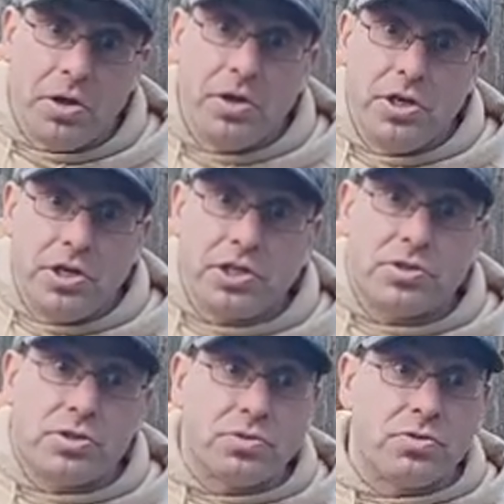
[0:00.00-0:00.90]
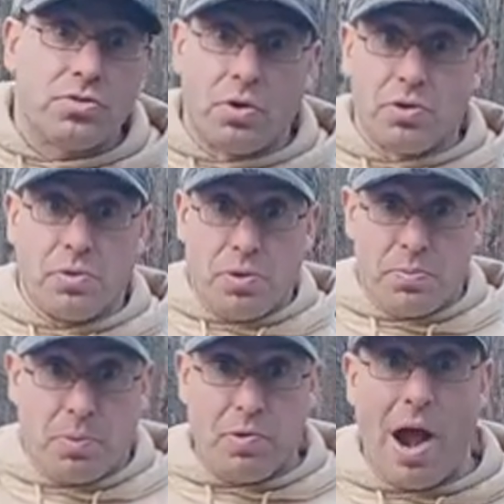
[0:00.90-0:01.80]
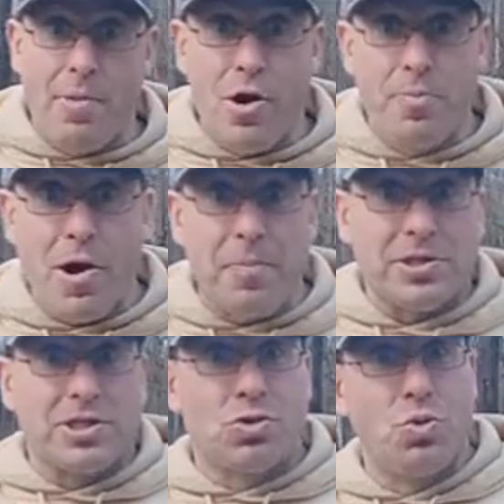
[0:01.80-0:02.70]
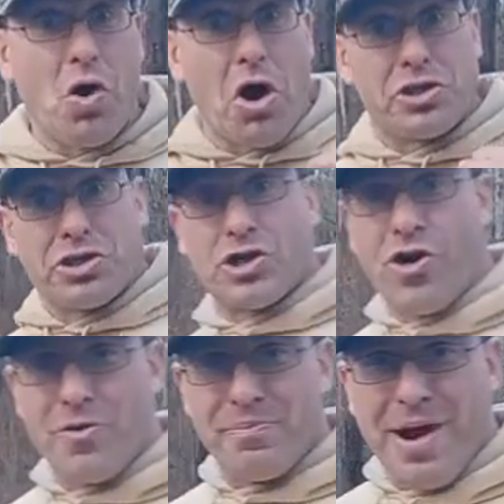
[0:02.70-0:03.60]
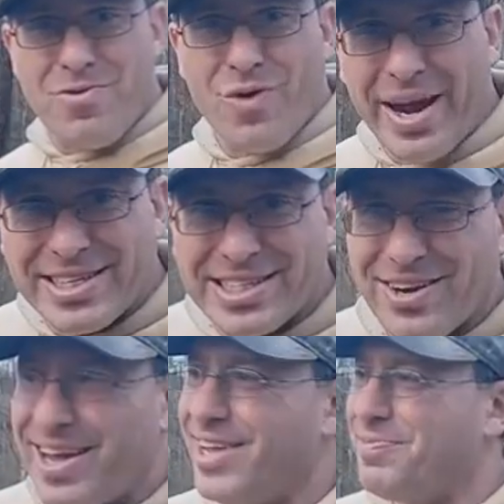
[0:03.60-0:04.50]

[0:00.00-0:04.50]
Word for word: is... The primary purpose is to assert my rights, okay,